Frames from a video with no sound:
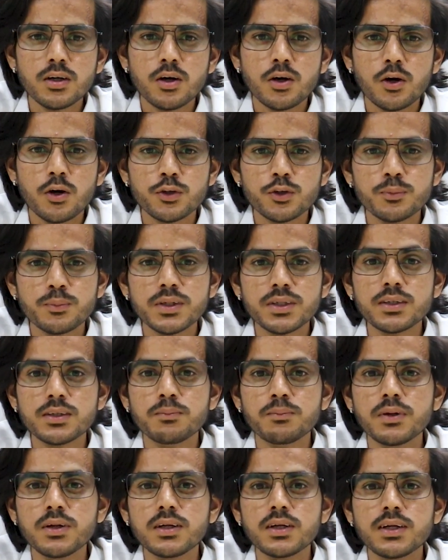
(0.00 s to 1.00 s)

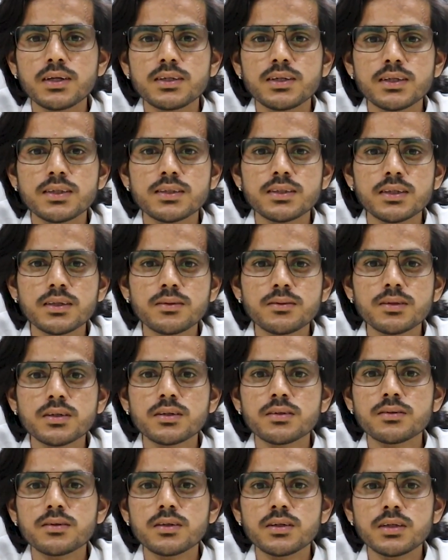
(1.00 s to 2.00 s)
Automated build and testing.
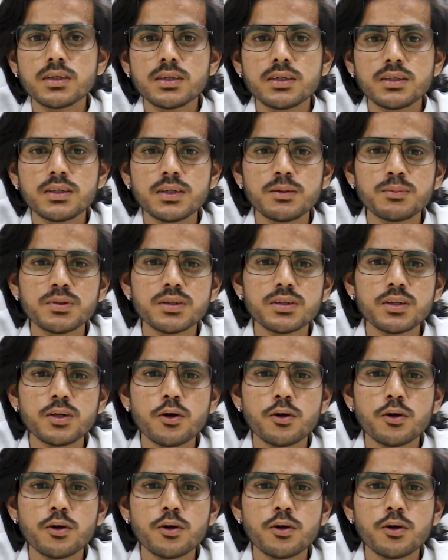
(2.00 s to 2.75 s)
TeamCity